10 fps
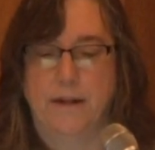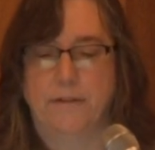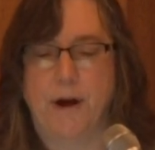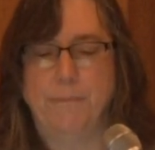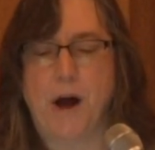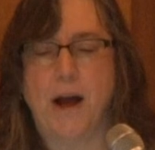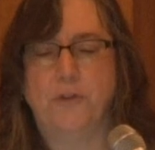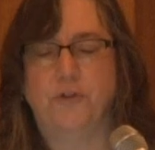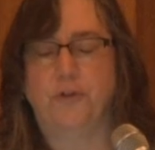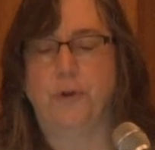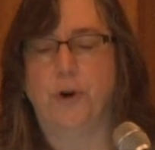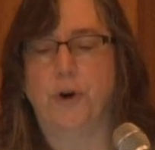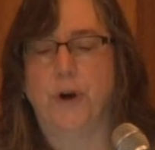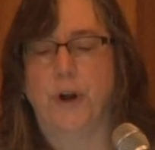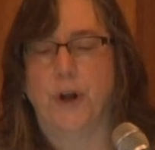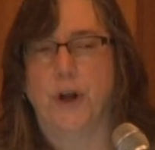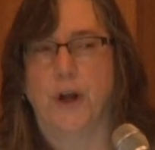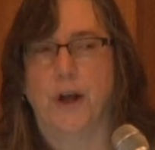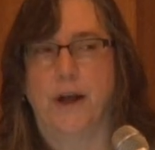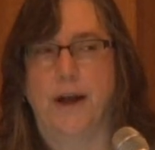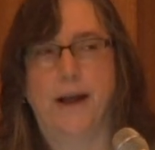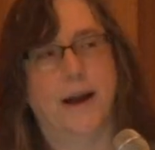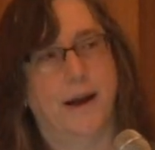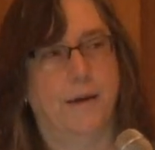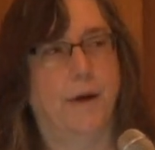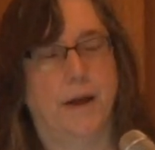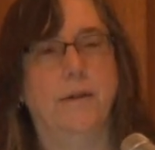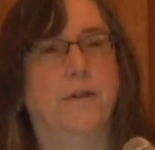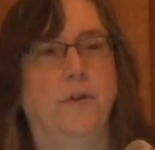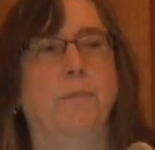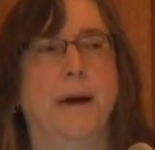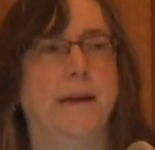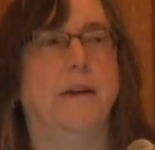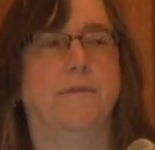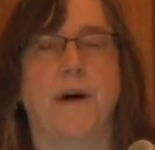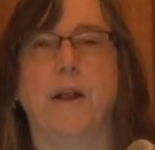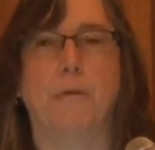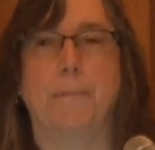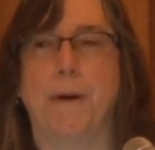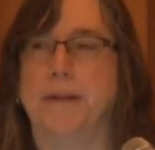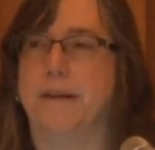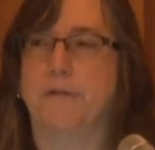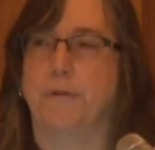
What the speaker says: So I'm not sure, and you may need to follow up on this,